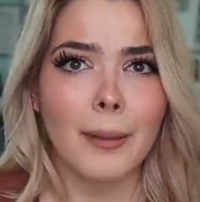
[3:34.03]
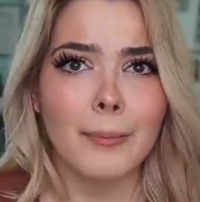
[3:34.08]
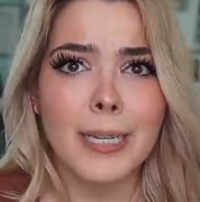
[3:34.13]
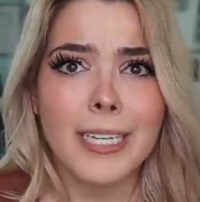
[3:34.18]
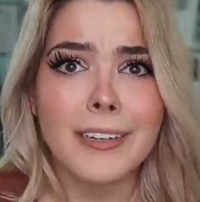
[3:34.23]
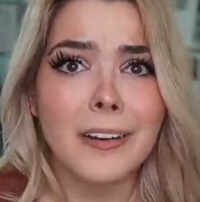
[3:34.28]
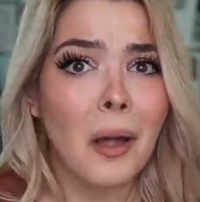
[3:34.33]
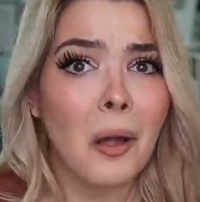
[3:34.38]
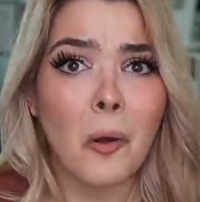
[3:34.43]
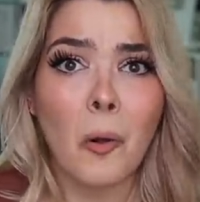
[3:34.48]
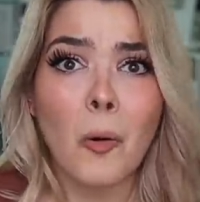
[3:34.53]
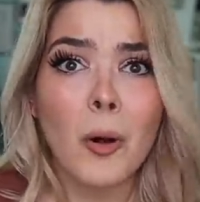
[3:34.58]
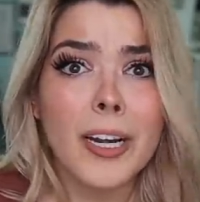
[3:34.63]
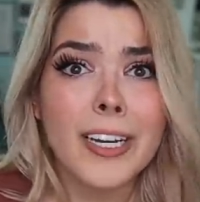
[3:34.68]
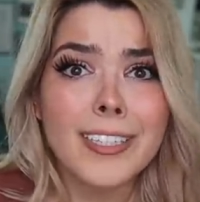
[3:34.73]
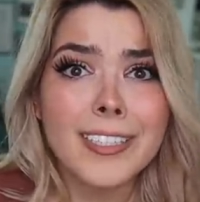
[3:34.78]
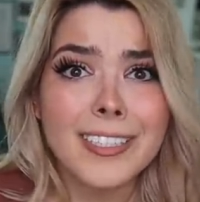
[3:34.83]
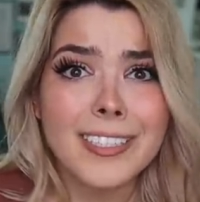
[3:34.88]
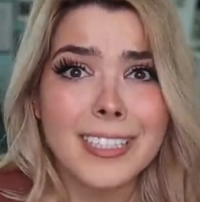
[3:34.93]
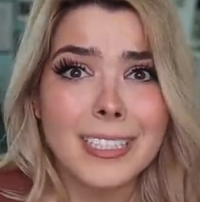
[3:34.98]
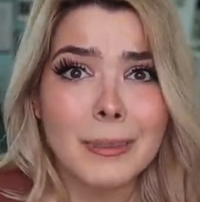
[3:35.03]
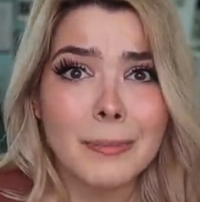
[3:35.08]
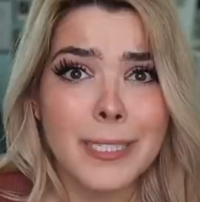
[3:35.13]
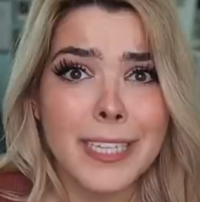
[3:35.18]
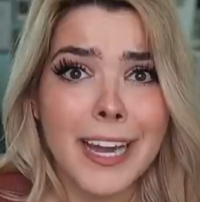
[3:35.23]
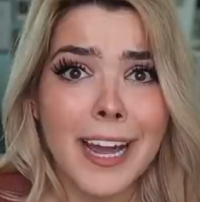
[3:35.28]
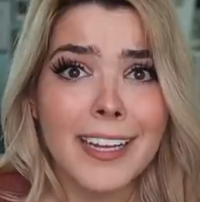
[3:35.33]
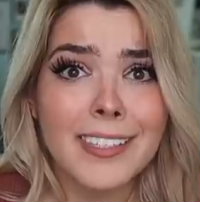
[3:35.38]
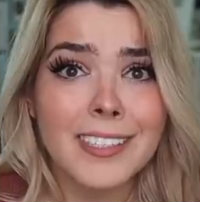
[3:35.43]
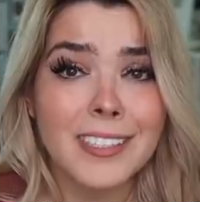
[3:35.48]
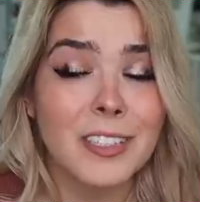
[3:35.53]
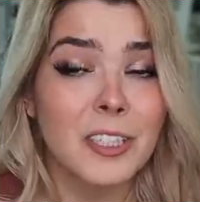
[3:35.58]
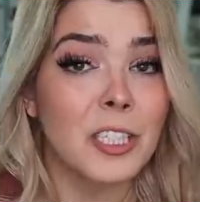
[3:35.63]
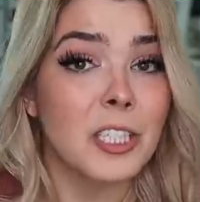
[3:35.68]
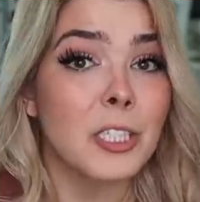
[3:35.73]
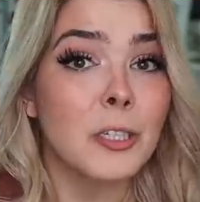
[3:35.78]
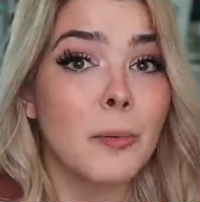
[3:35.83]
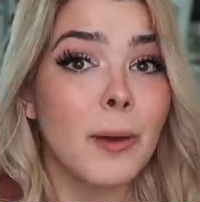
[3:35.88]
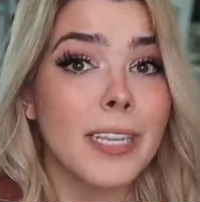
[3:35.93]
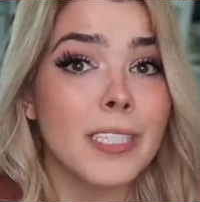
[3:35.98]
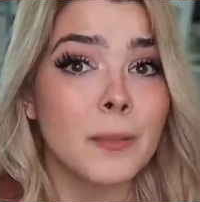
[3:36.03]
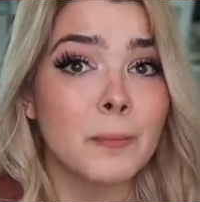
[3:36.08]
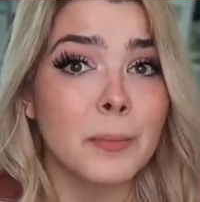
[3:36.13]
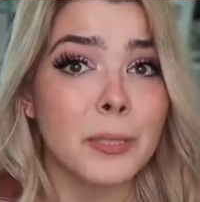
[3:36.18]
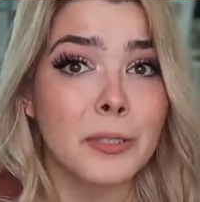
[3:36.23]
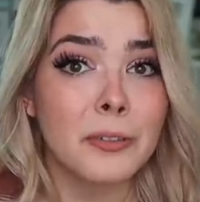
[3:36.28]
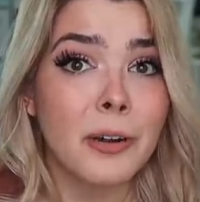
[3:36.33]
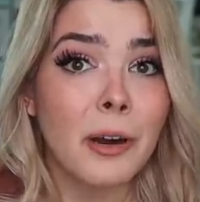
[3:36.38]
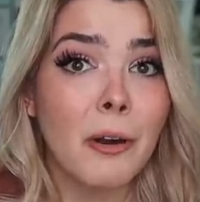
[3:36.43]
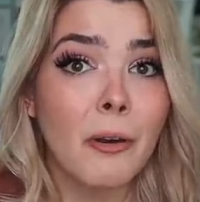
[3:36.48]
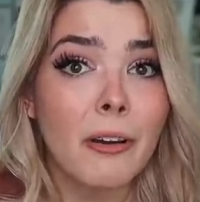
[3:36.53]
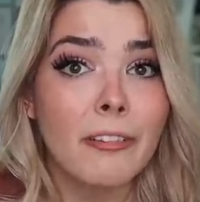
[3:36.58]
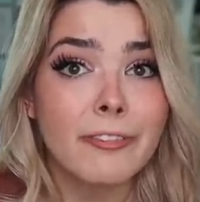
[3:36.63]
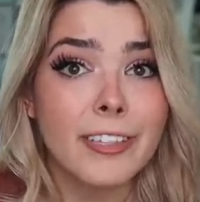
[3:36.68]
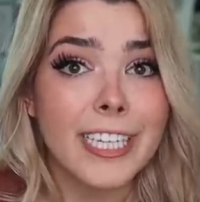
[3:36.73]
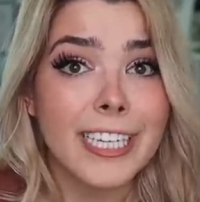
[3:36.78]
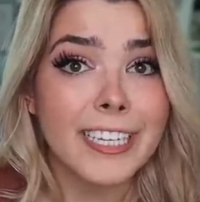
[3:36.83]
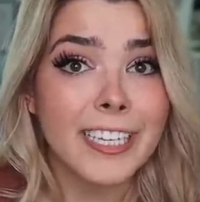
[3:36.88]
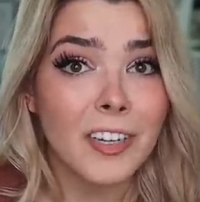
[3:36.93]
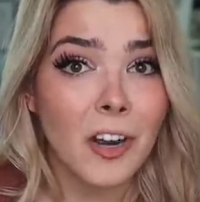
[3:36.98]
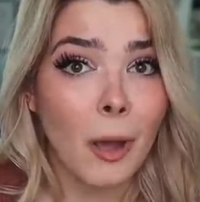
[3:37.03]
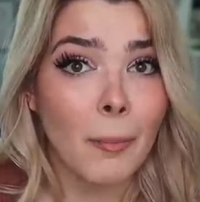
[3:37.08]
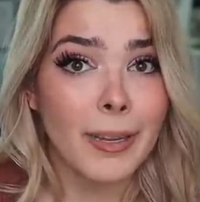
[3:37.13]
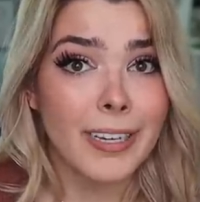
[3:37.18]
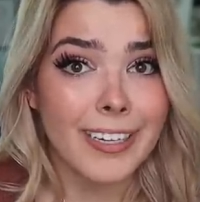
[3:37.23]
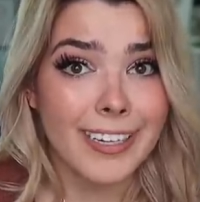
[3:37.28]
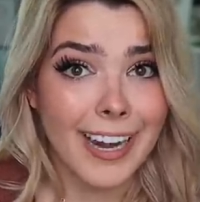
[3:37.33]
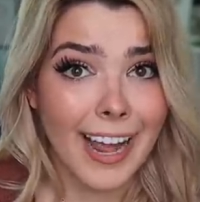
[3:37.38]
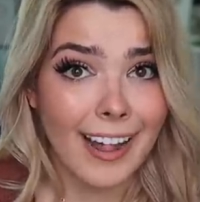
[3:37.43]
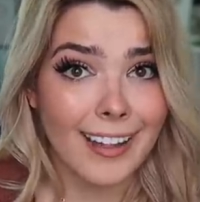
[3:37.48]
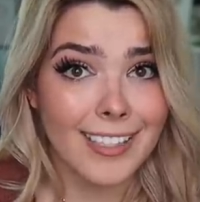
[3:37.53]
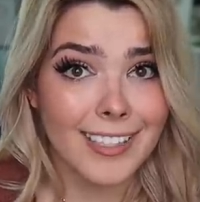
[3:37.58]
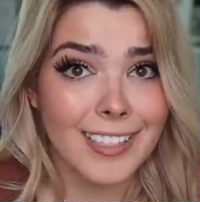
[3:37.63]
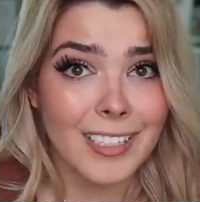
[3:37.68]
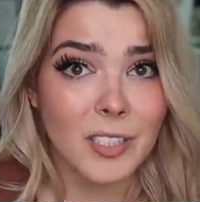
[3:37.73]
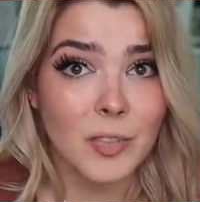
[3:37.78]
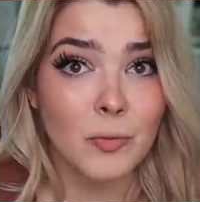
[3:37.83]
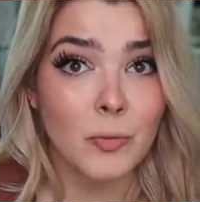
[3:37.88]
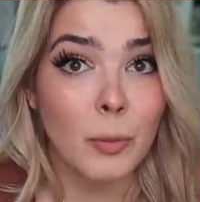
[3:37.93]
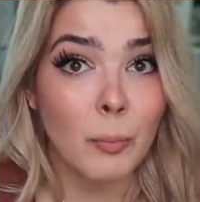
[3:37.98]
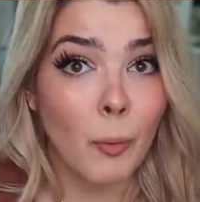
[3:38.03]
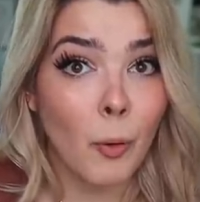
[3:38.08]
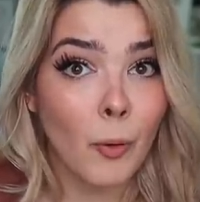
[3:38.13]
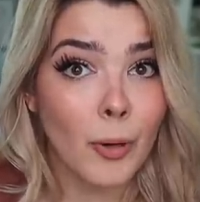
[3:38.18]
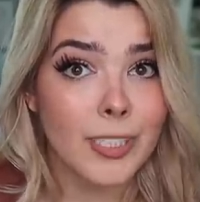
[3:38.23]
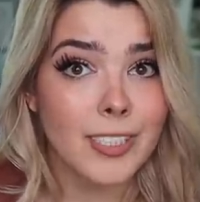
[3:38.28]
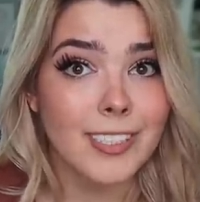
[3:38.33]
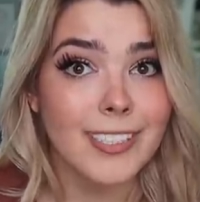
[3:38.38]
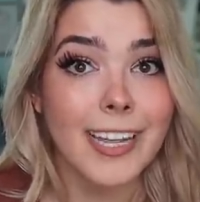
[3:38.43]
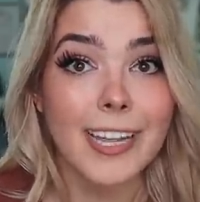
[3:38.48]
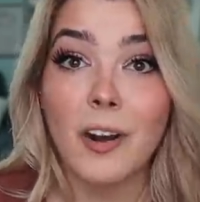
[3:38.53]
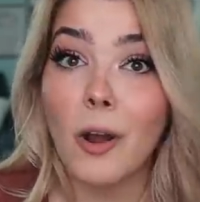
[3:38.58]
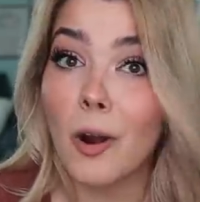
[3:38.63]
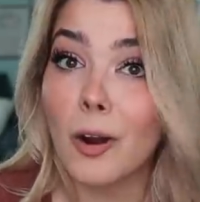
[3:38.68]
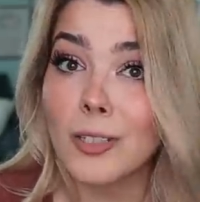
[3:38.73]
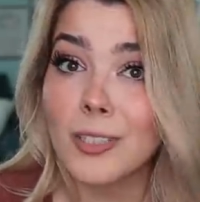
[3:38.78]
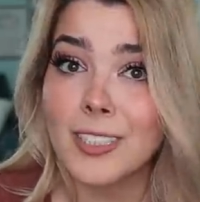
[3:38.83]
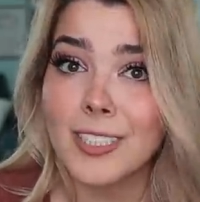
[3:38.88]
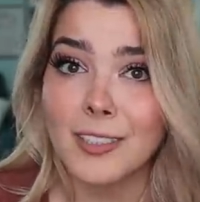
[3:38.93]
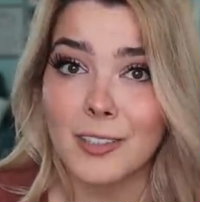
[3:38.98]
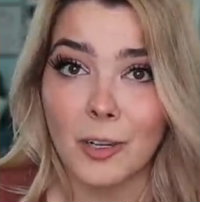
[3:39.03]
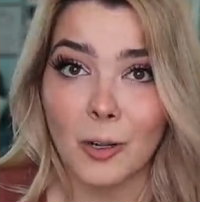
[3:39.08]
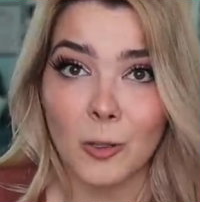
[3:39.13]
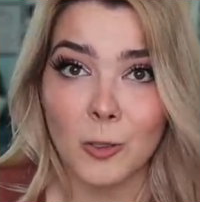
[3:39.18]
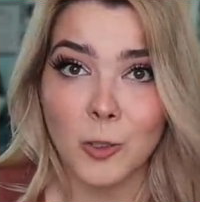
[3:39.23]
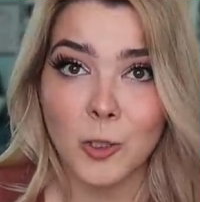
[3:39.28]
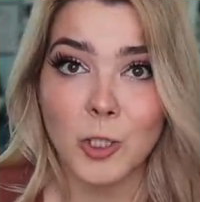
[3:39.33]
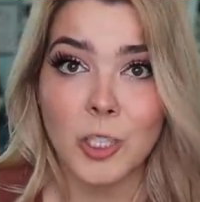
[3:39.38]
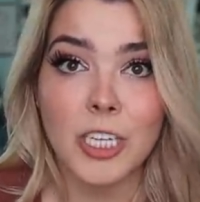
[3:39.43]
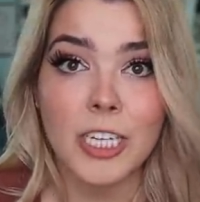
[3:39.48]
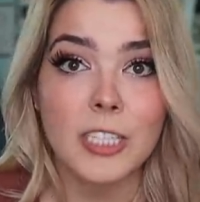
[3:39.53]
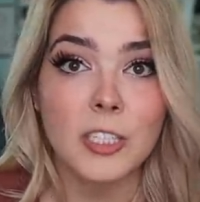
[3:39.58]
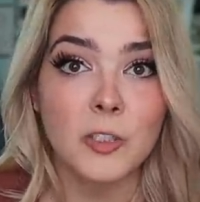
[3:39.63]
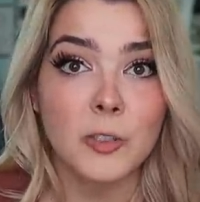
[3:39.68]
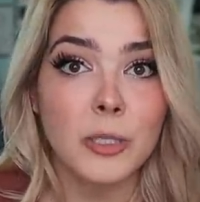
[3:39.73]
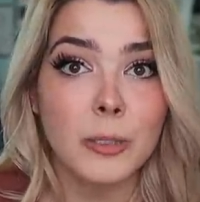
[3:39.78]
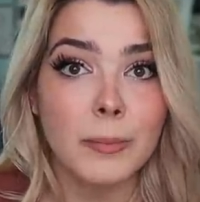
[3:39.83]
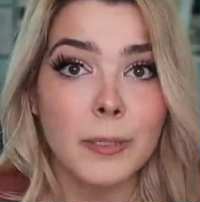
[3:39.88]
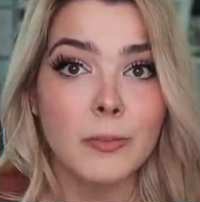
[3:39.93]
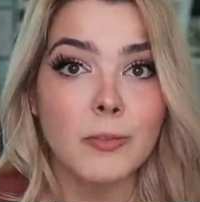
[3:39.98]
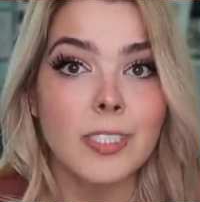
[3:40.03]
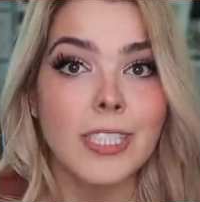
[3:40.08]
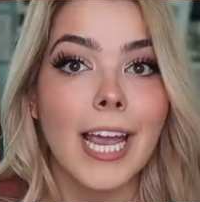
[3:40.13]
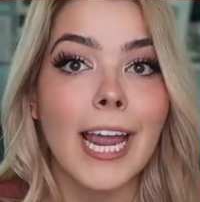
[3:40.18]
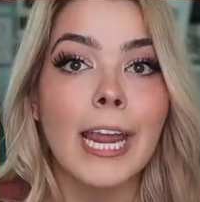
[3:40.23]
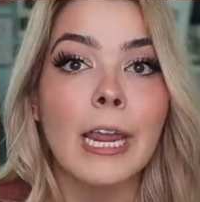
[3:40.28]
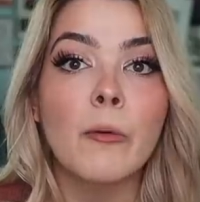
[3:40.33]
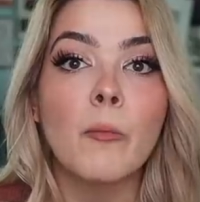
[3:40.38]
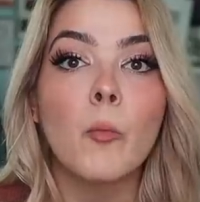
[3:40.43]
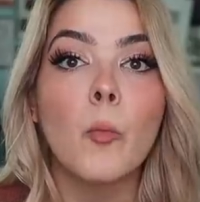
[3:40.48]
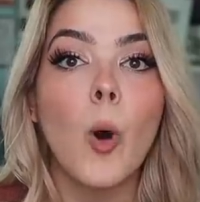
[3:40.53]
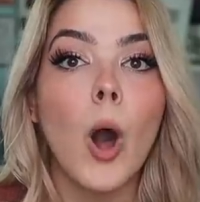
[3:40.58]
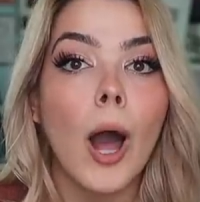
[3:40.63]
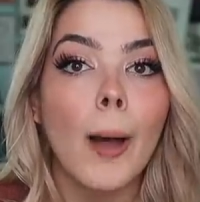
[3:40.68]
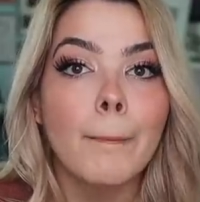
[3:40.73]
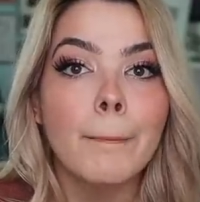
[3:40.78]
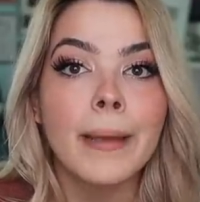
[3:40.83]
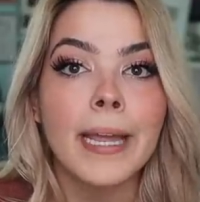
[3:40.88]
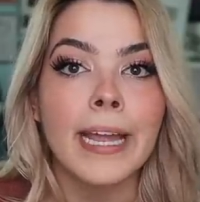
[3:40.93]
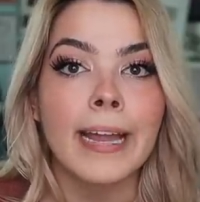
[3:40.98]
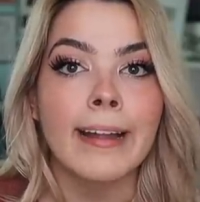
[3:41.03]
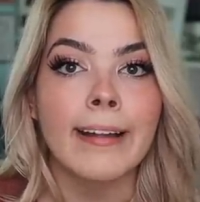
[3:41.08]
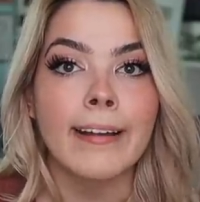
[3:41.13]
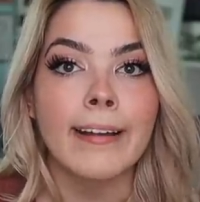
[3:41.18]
I mean, according to CBS, the US Bureau of Economic Analysis reports that arts and culture contributes a whopping